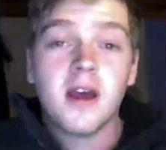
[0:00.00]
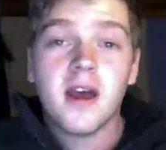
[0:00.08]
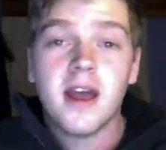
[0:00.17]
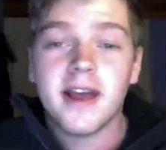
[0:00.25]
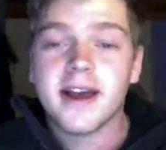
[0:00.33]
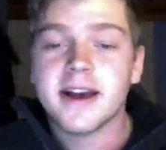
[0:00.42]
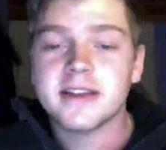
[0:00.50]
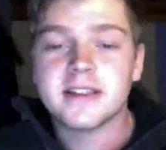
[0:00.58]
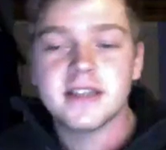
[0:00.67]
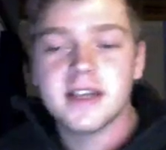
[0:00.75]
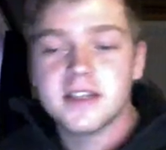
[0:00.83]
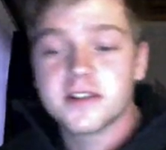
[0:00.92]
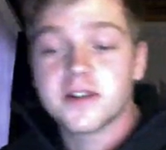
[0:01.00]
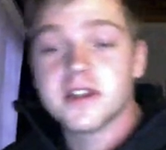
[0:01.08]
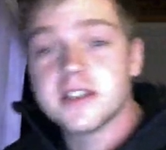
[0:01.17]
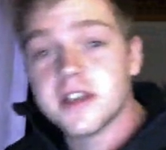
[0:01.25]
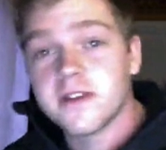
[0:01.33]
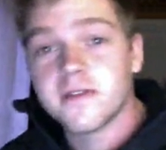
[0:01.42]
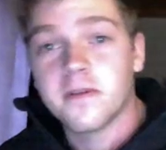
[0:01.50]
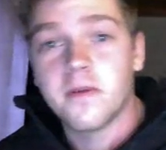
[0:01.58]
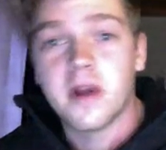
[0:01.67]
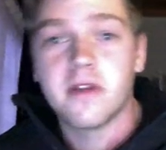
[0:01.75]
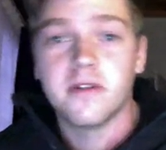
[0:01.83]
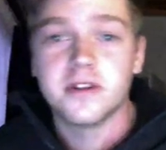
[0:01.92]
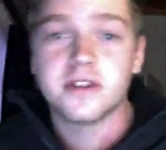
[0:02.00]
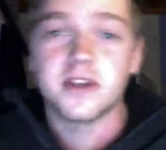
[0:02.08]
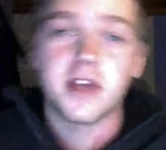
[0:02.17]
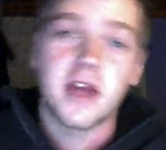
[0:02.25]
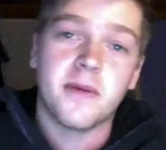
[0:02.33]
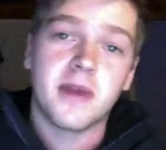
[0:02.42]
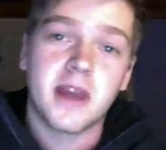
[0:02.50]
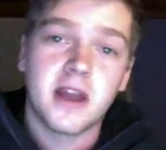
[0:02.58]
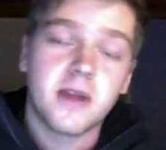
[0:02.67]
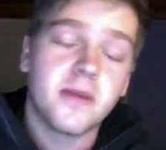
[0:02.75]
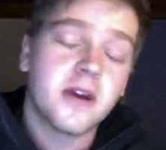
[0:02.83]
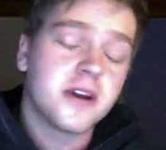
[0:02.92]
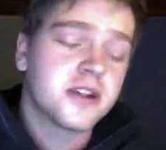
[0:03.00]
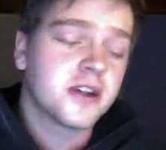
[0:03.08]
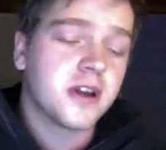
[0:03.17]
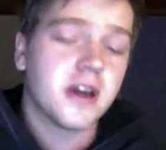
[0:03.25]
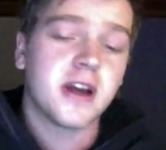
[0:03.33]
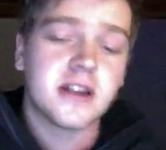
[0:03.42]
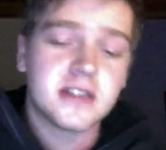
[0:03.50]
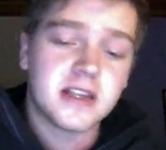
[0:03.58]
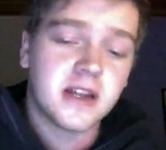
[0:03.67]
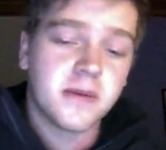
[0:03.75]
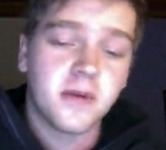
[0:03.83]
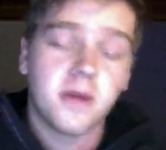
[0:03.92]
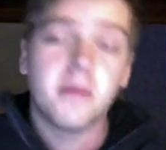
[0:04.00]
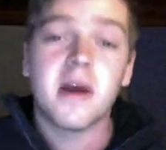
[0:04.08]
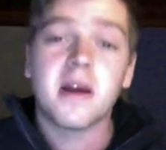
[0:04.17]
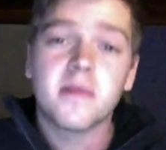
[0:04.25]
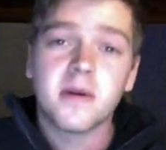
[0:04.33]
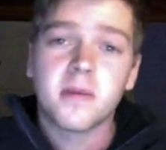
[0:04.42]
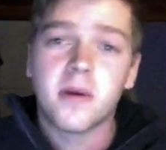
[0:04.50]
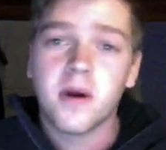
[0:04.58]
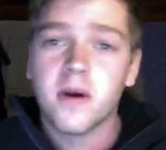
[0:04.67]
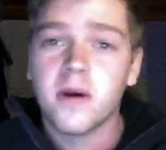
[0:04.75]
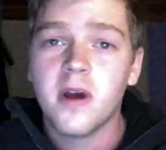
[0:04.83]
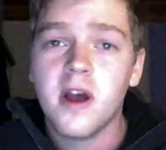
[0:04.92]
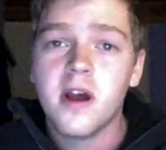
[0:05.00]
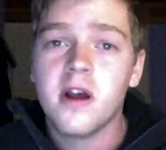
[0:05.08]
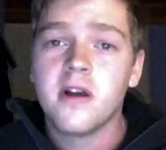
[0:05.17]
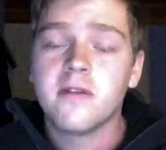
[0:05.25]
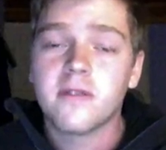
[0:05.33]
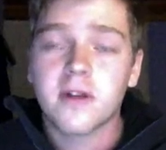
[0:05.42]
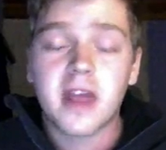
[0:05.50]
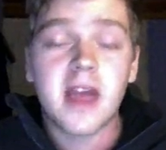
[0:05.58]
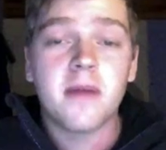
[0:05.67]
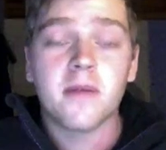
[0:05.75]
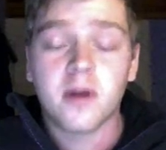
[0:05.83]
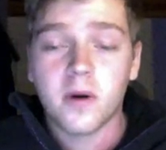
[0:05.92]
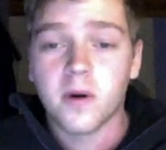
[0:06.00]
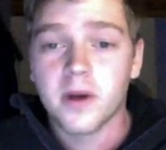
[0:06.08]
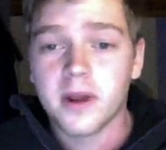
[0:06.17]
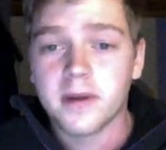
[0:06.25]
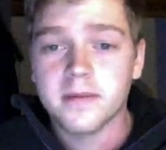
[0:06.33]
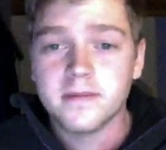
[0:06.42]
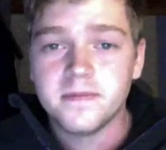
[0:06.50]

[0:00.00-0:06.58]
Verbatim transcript: Hey guys, it's Chris here from Red Rooster Gaming, and I'm here to show you how to set up your MacBook Pro for game recording.